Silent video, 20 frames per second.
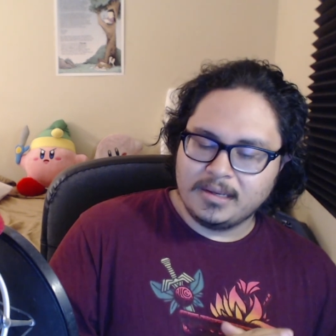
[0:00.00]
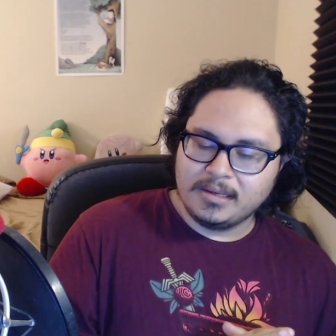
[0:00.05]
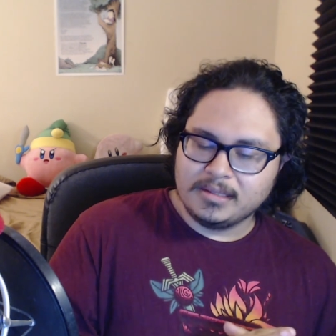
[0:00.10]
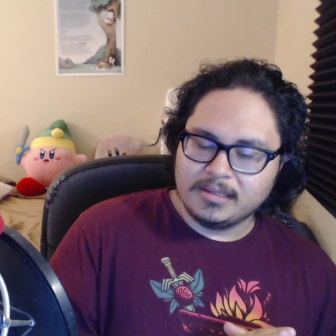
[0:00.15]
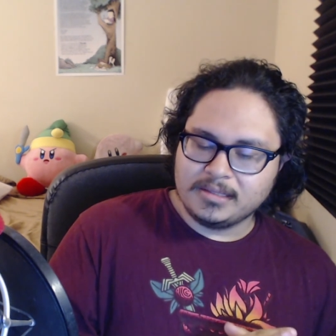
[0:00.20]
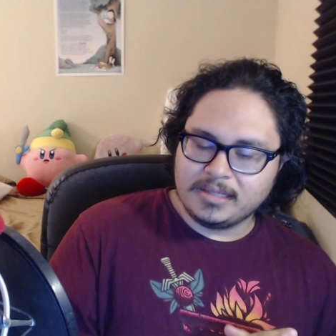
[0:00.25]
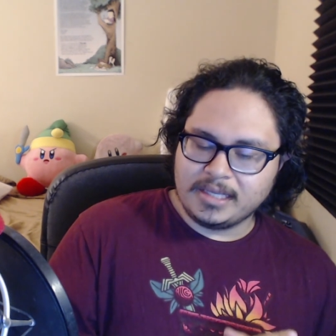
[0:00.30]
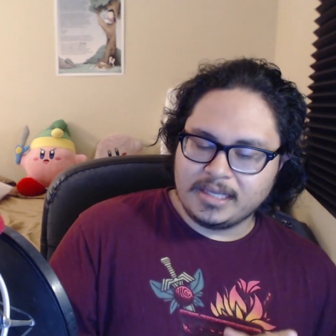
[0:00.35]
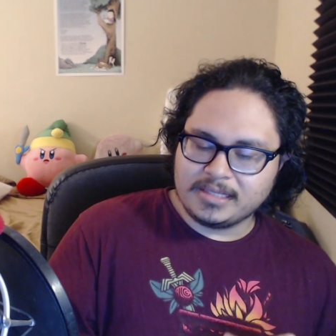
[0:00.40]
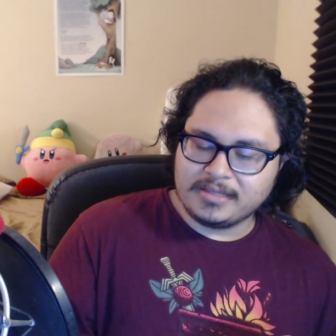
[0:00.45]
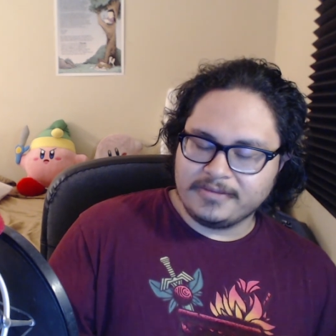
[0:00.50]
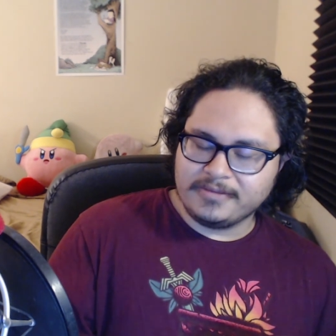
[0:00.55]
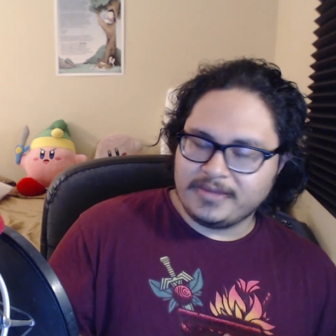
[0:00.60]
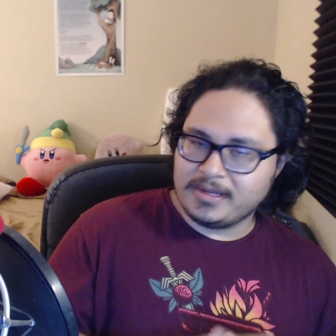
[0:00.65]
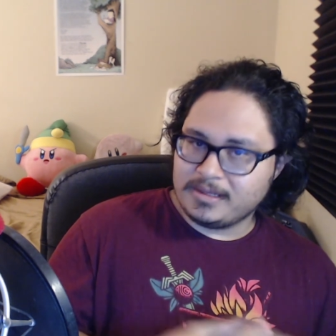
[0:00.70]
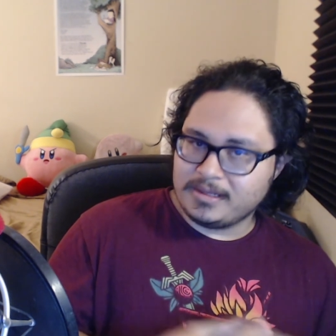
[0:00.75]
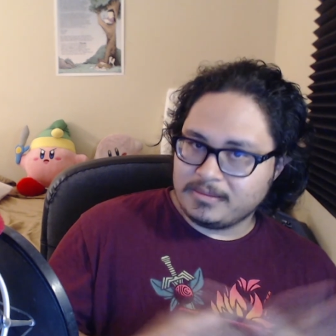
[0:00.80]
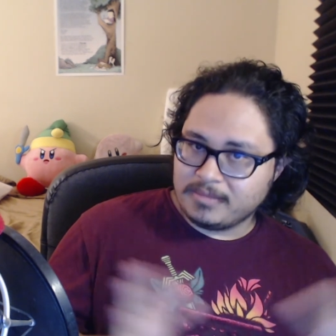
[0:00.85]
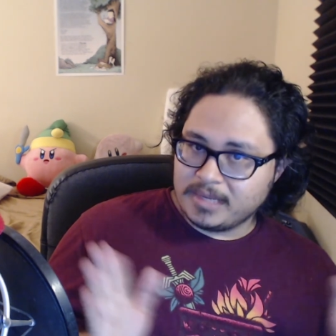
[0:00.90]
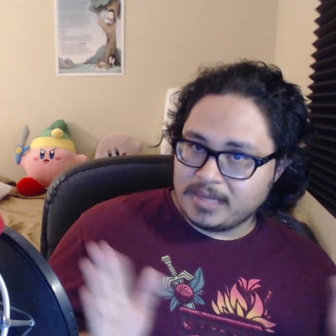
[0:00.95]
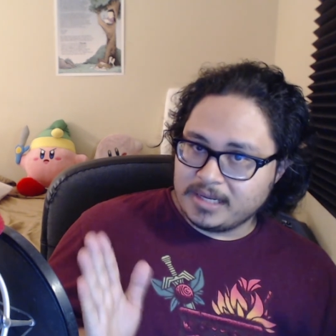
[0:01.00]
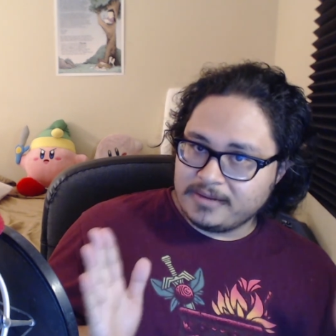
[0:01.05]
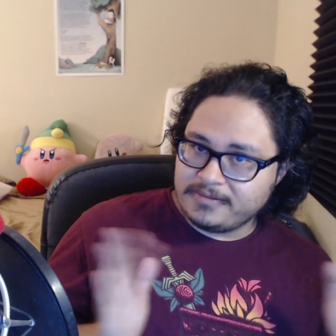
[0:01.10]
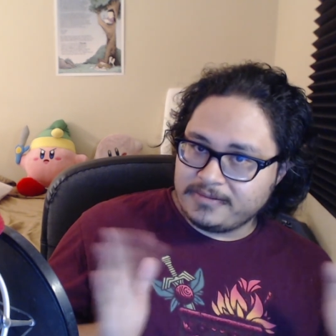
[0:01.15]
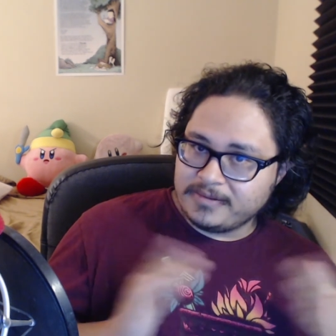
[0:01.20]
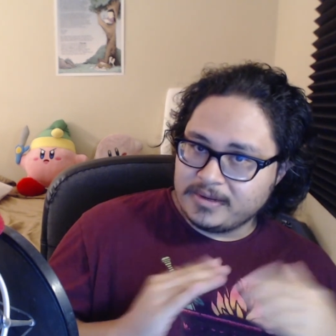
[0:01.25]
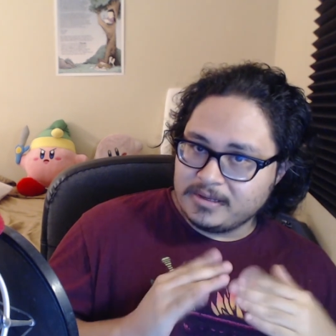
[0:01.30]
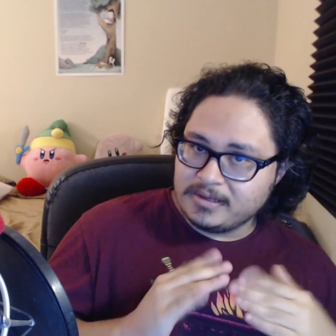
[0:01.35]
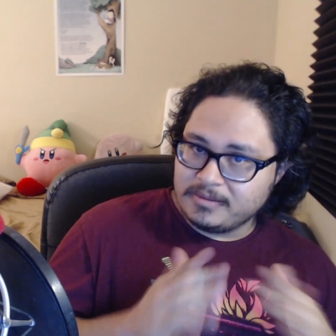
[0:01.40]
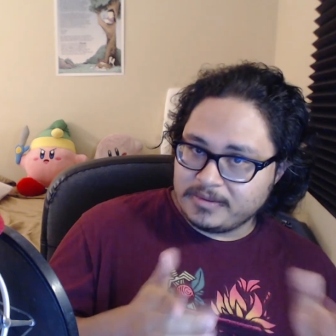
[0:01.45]
So that's the vlog. I had
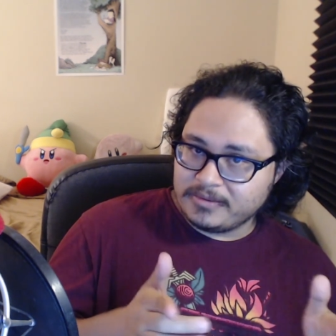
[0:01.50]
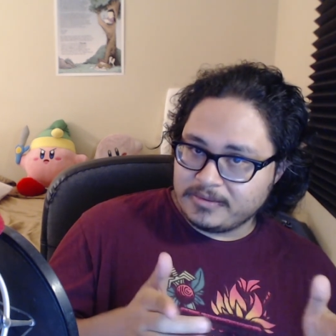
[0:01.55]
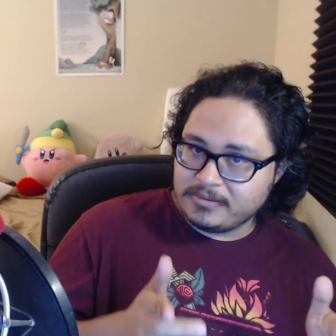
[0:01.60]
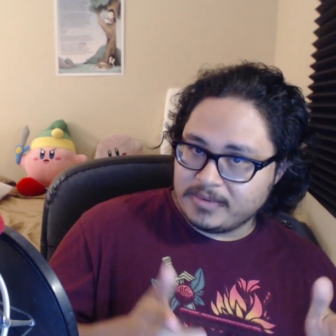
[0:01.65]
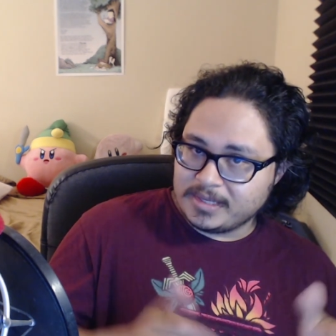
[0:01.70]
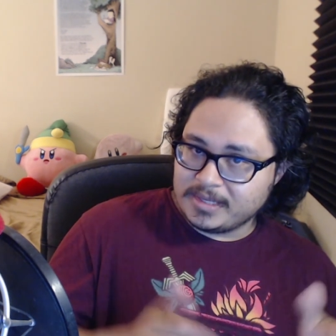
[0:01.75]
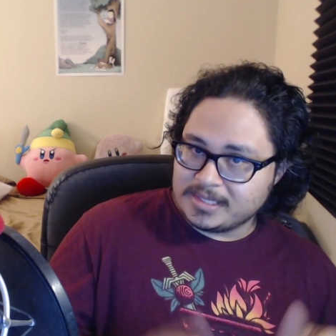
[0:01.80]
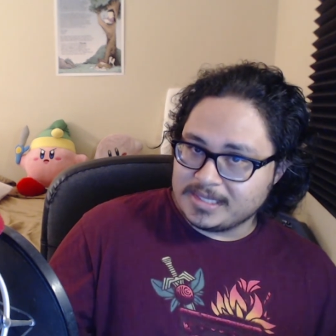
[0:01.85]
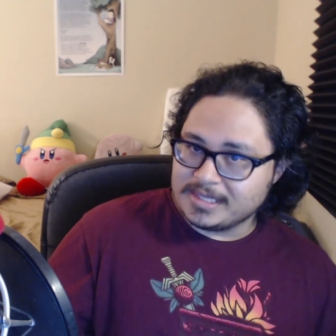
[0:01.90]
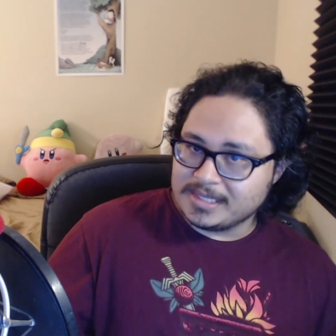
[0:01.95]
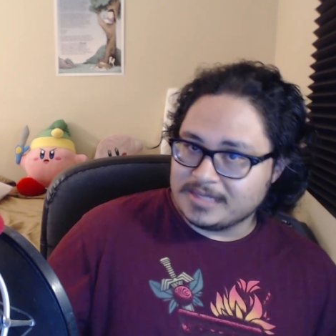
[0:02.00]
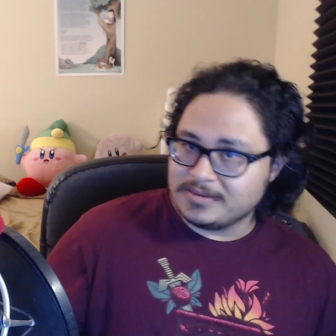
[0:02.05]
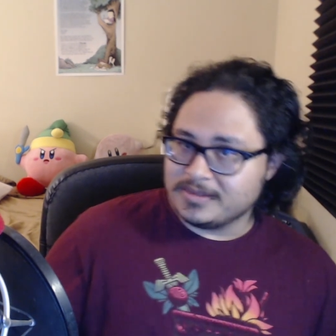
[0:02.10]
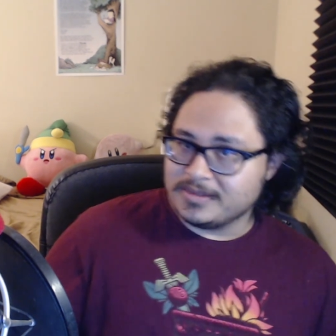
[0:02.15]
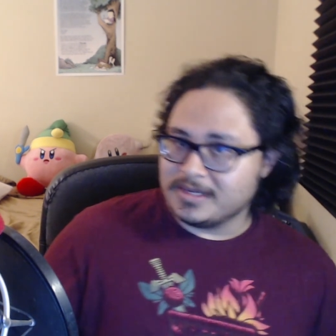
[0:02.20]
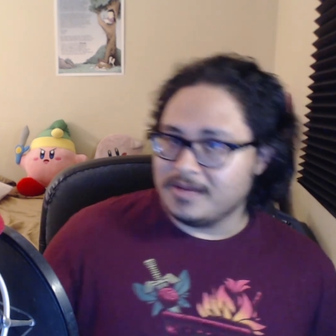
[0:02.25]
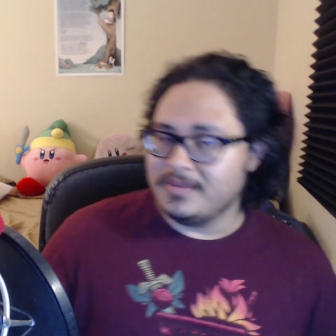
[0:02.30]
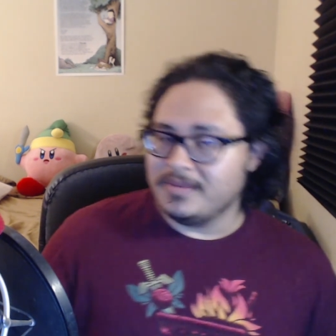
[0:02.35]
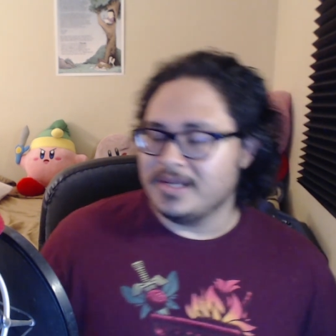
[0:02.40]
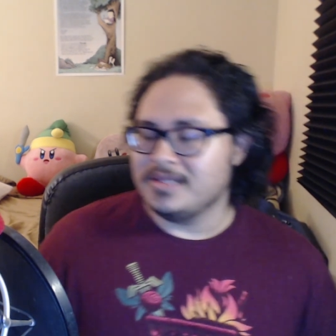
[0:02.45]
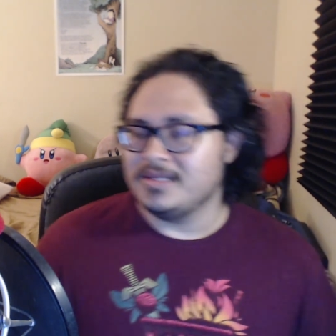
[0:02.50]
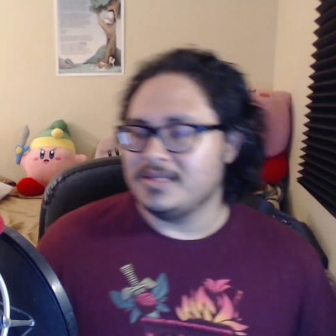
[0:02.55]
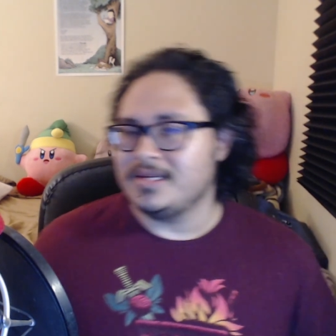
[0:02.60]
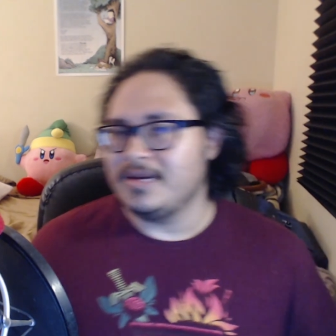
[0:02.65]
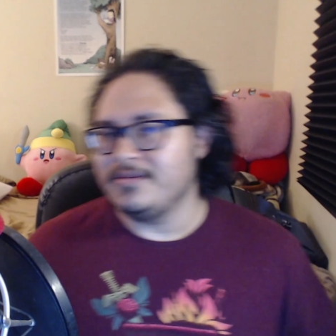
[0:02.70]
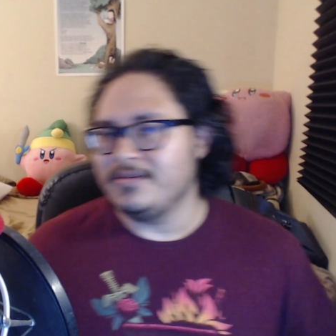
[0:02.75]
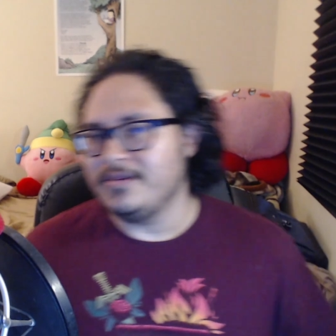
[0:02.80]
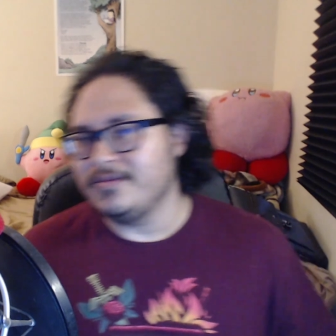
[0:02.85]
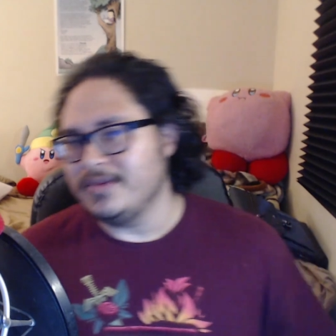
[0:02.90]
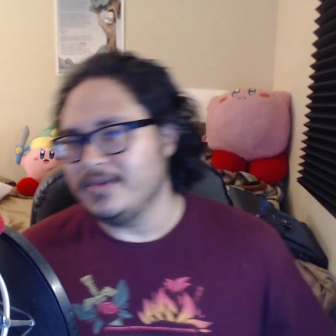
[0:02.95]
fun. Hope you're watching. That's what's all about, isn't it?
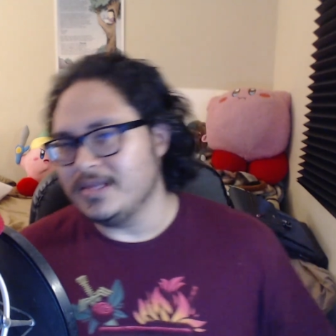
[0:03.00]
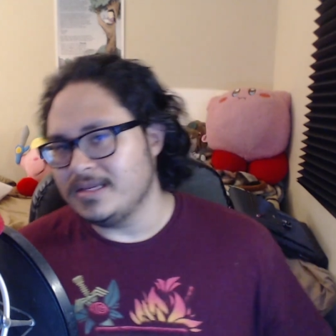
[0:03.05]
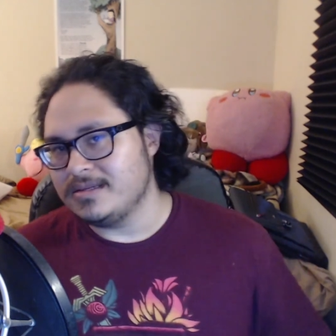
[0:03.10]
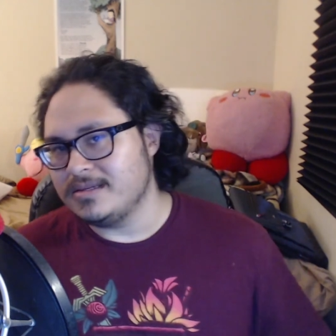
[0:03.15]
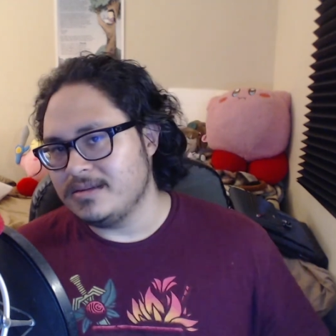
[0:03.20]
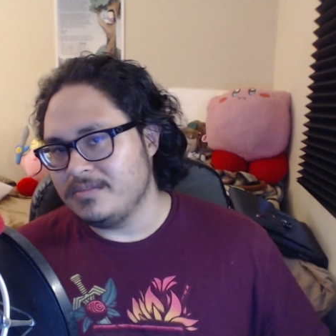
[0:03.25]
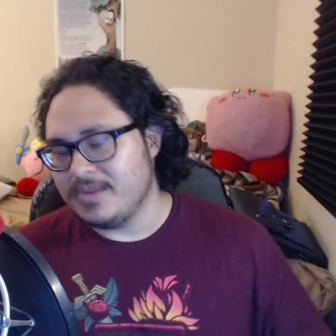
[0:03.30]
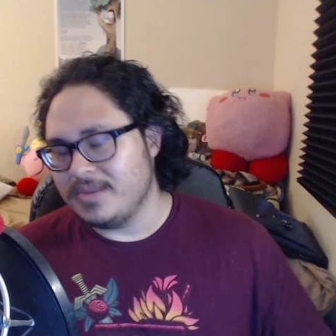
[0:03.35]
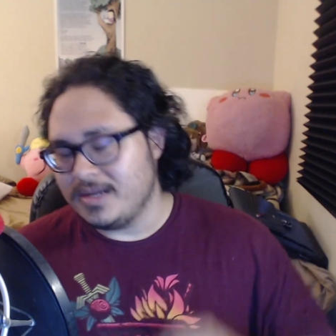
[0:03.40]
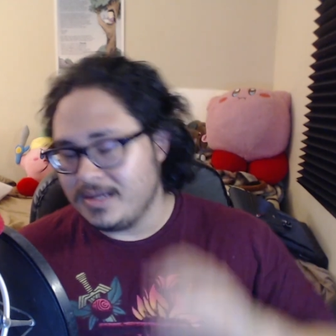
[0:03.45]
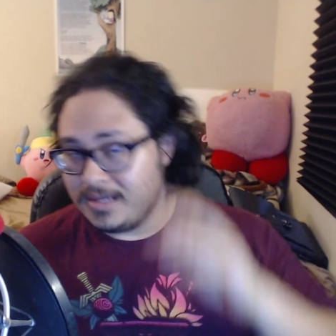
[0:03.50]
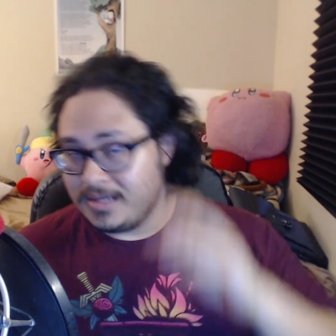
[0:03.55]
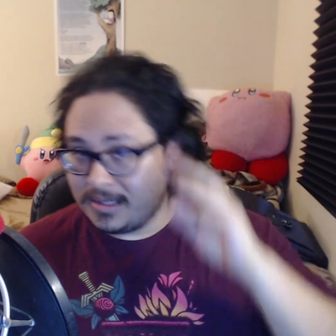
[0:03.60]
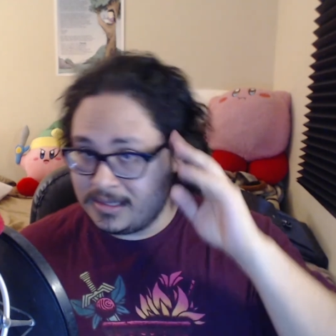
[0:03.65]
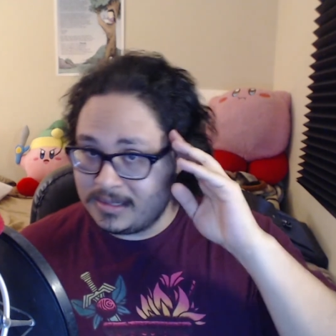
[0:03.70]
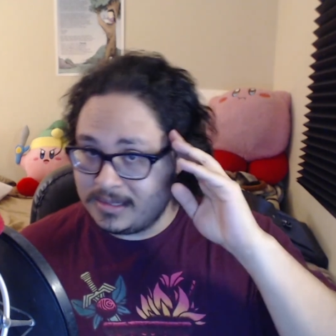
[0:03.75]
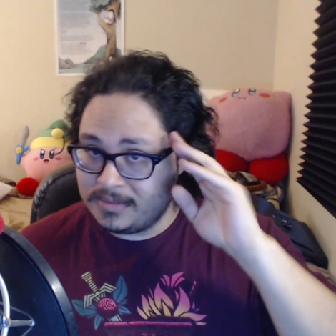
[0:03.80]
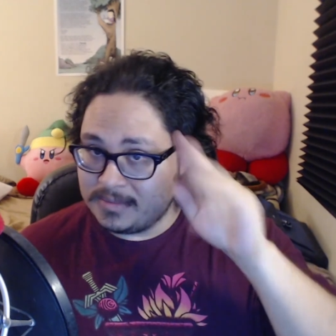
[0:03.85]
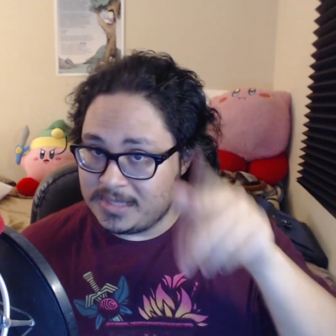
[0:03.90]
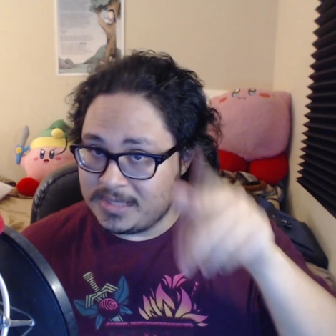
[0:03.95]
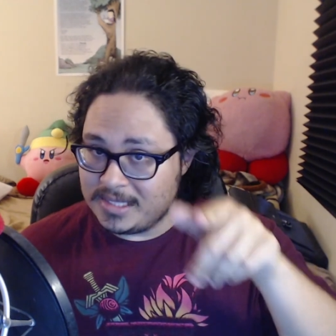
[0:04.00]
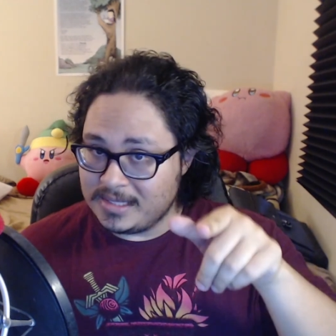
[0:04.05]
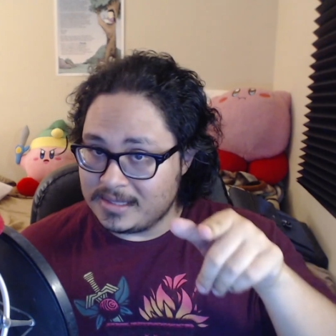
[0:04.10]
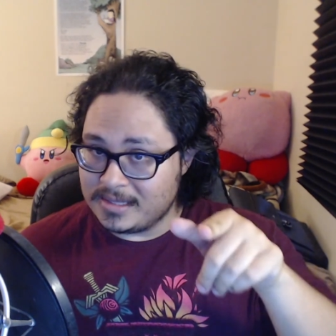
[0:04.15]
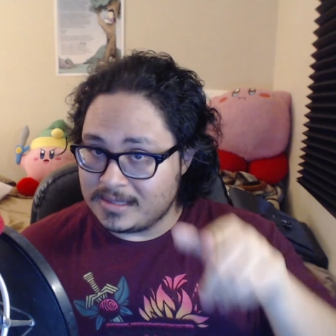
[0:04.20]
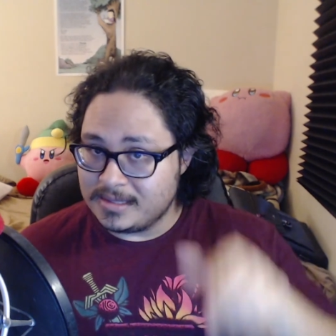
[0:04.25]
Having fun. Thanks for coming by, and see you next